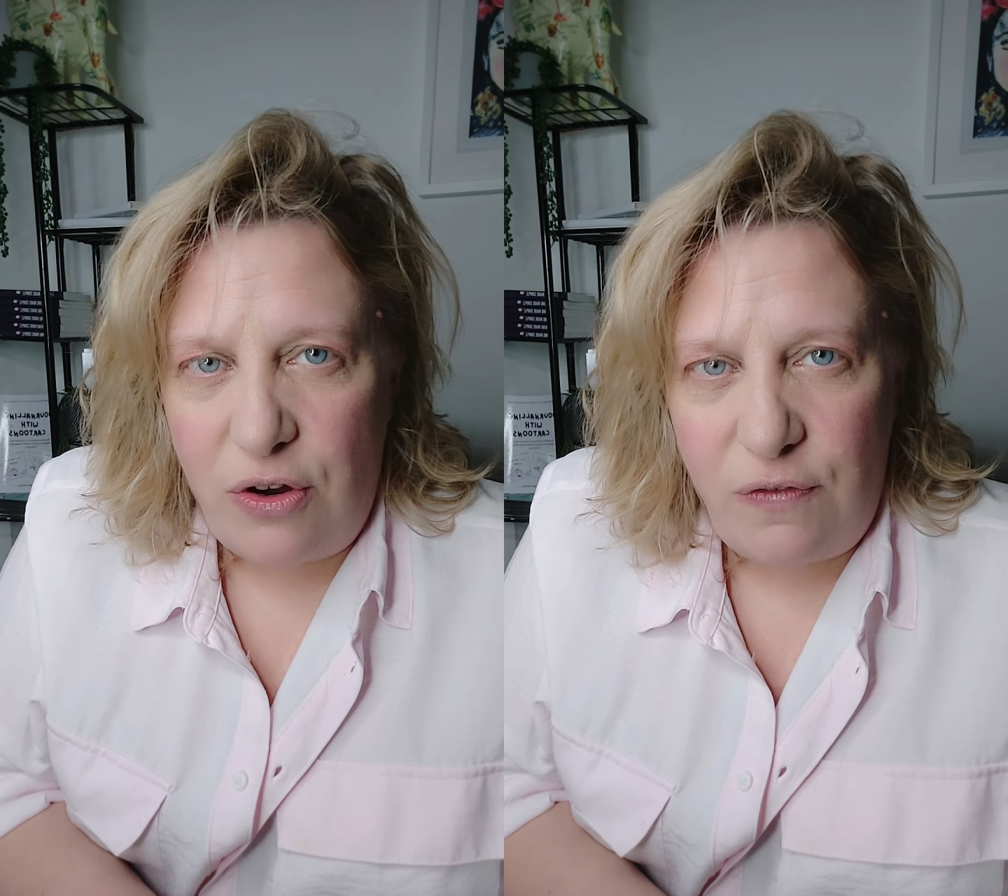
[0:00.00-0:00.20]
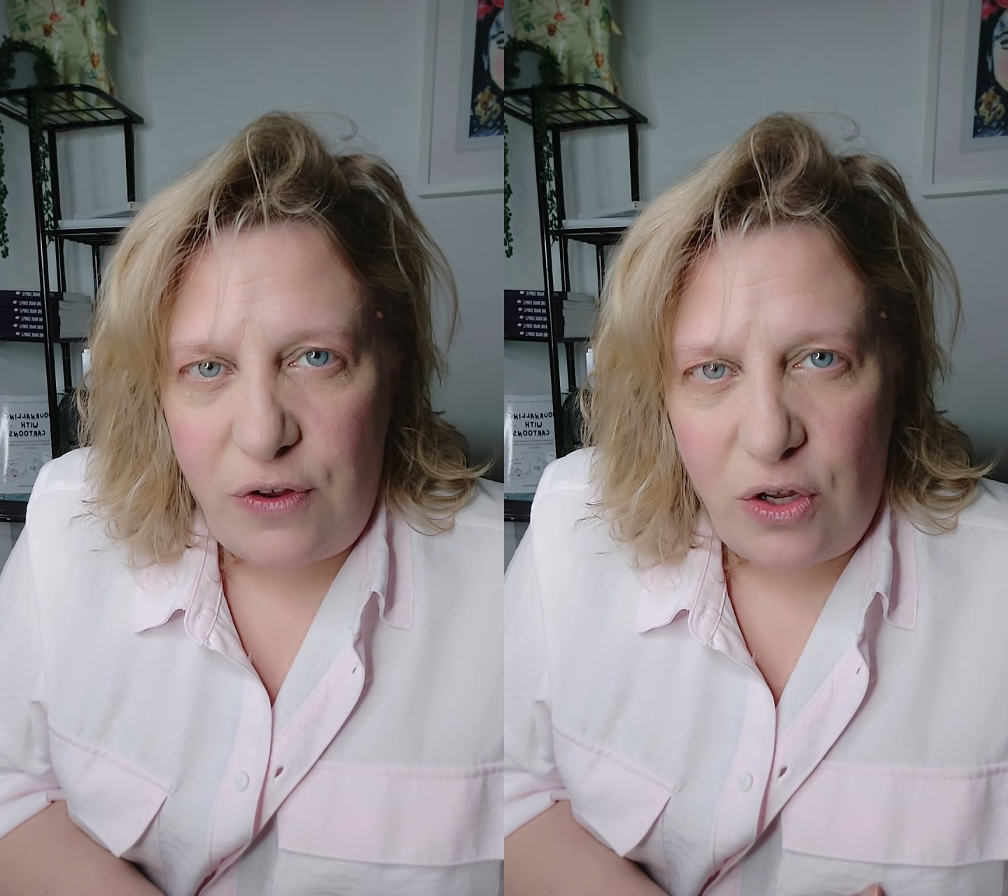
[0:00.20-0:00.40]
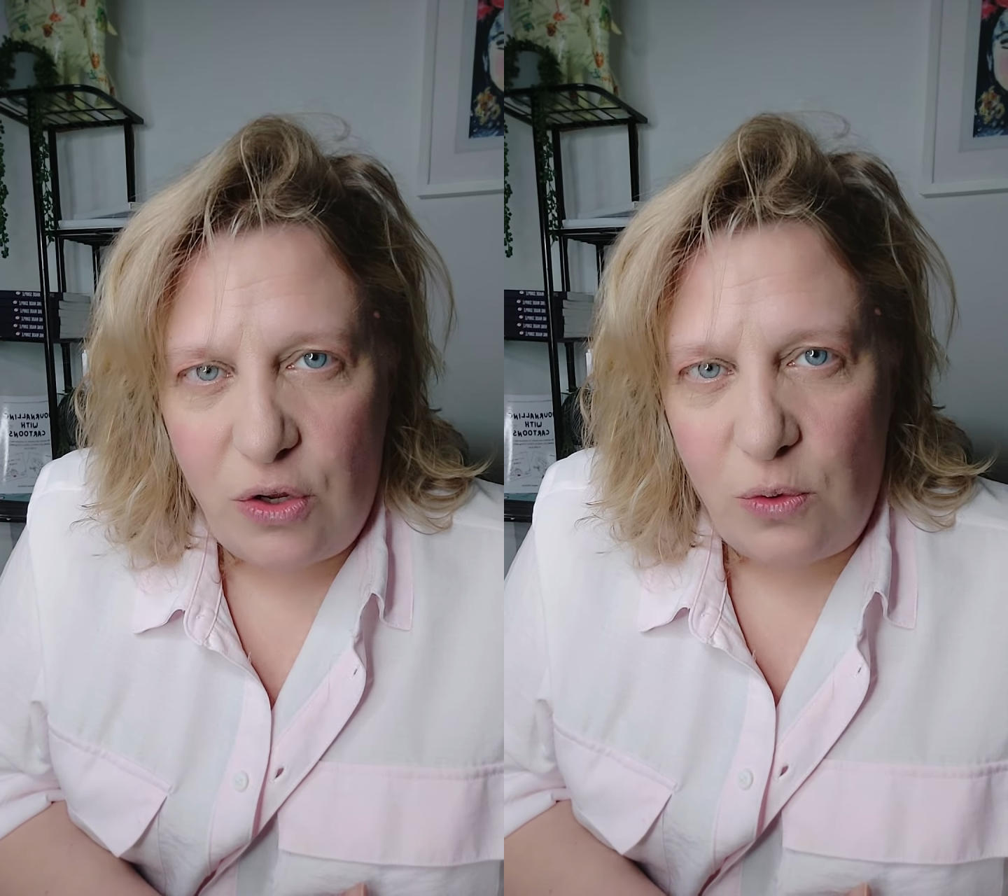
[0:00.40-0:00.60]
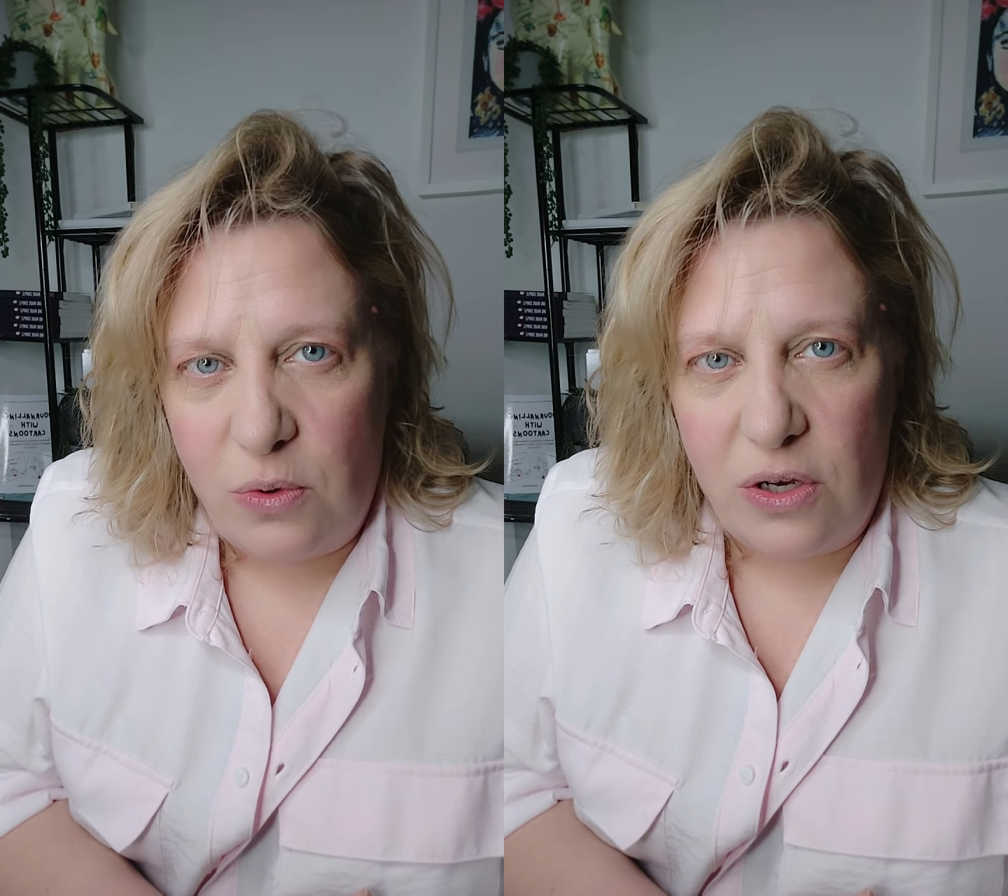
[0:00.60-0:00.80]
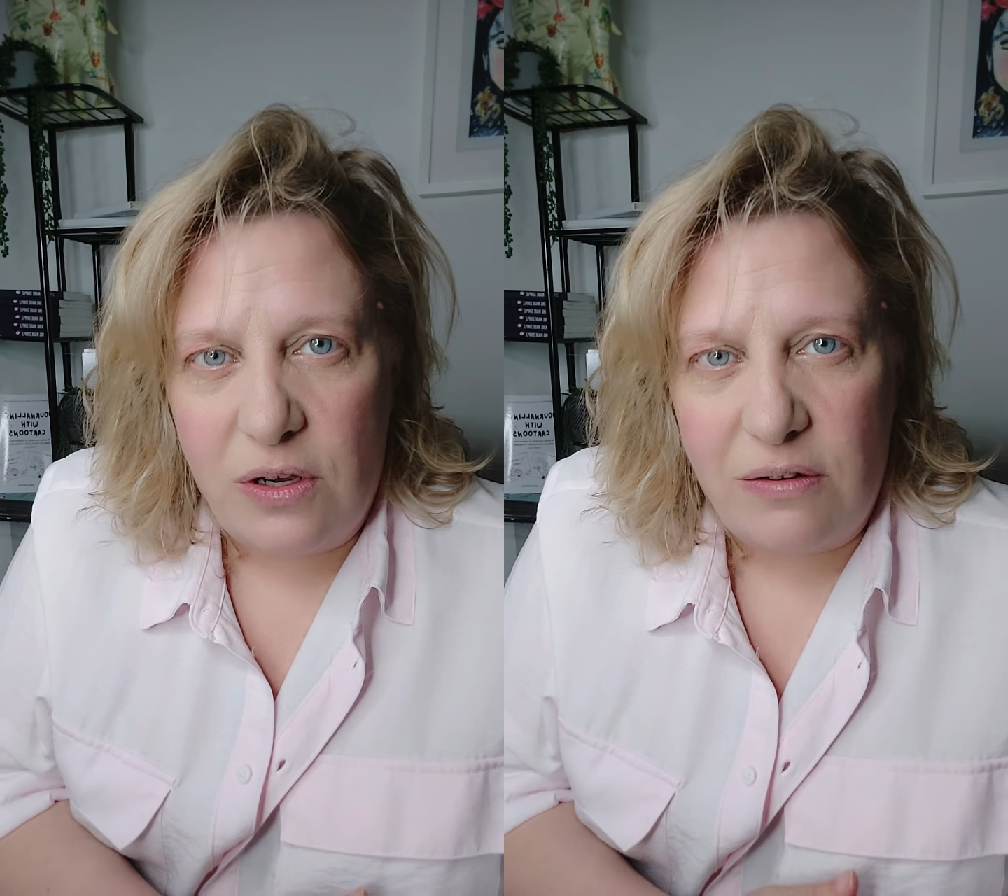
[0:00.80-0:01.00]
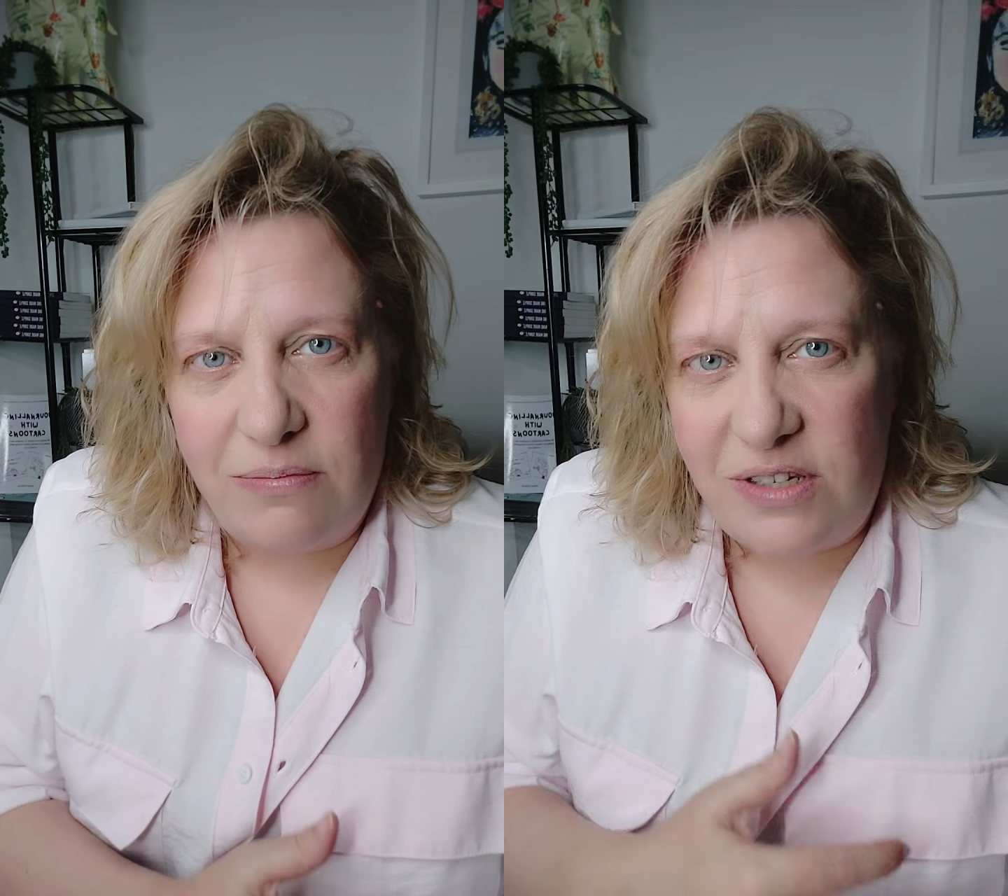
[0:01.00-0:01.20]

if you were